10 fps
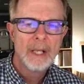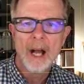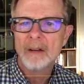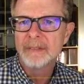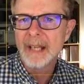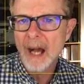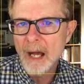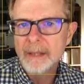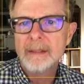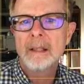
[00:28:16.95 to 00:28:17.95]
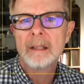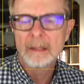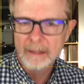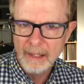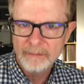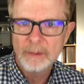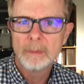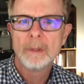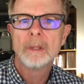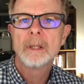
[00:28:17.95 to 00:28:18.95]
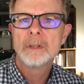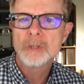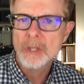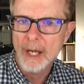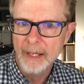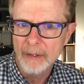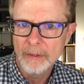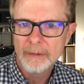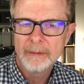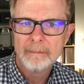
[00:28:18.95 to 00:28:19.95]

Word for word: of an unlovable child,